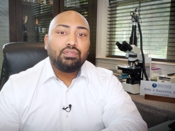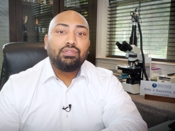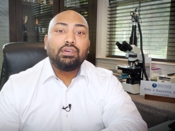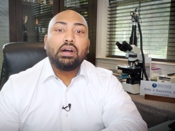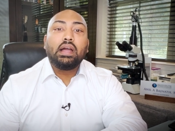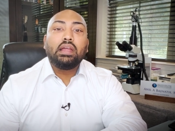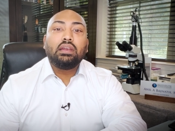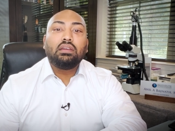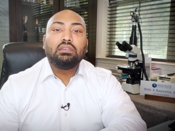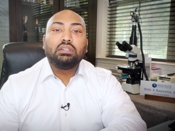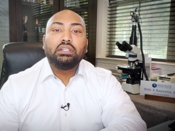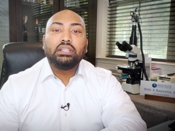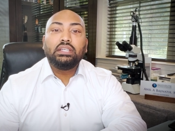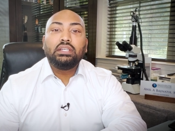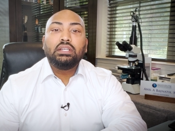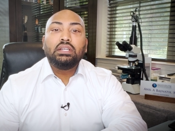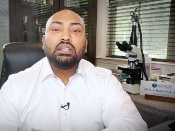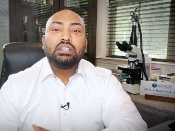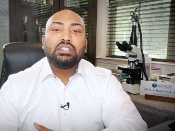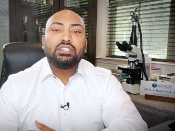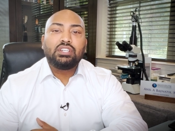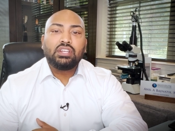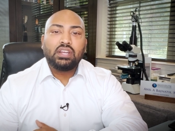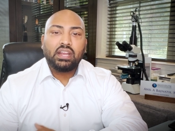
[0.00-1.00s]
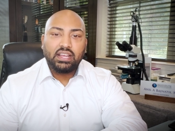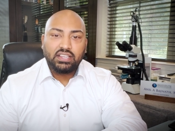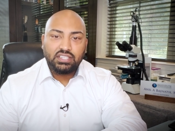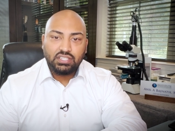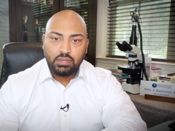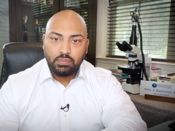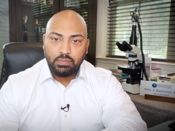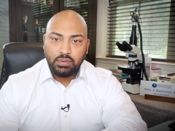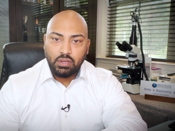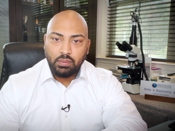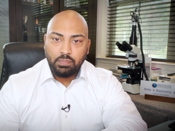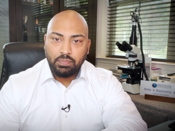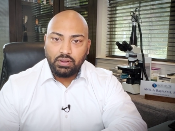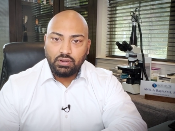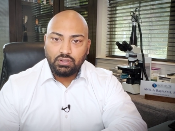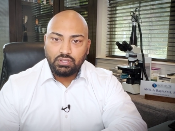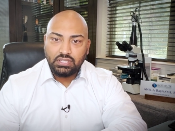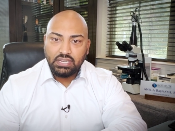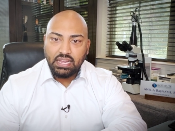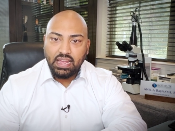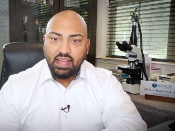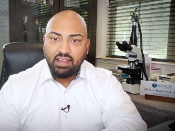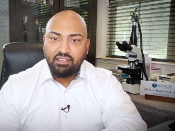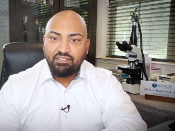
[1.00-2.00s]
Finally, Gynostemma appears
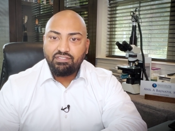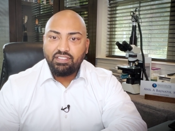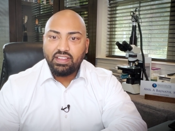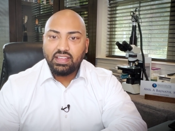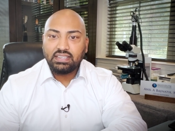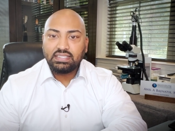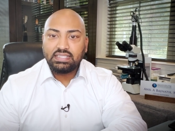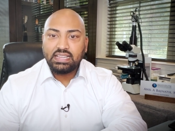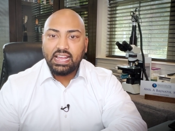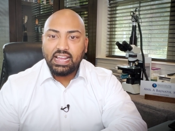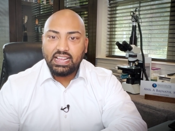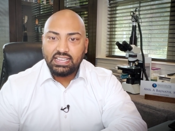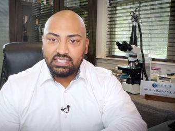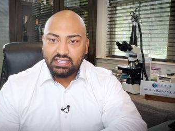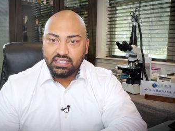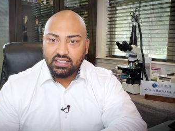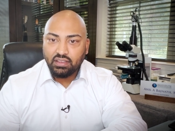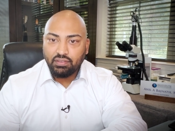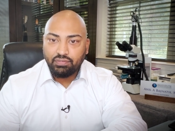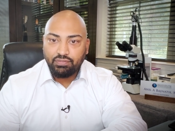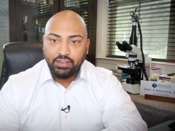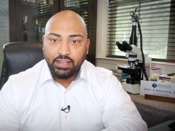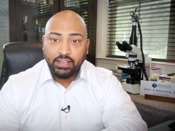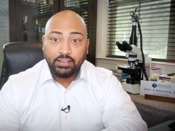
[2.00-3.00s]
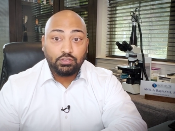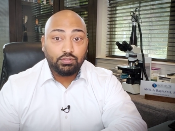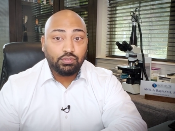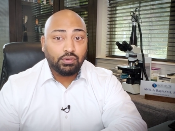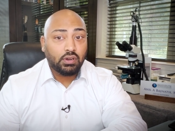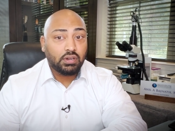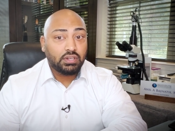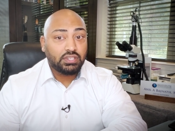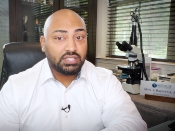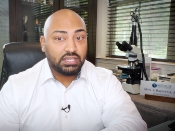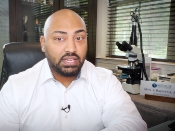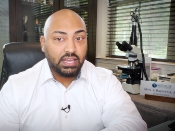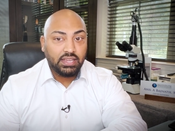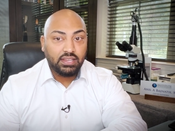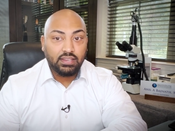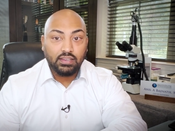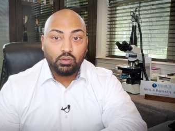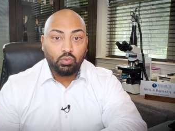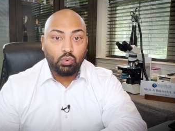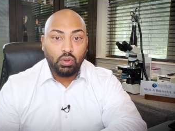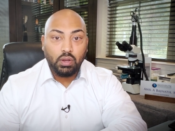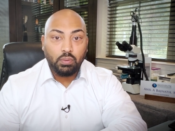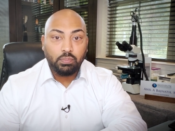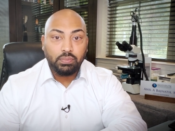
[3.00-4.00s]
to have fantastic effects for our
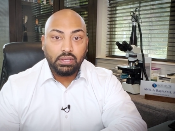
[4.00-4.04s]
psychic well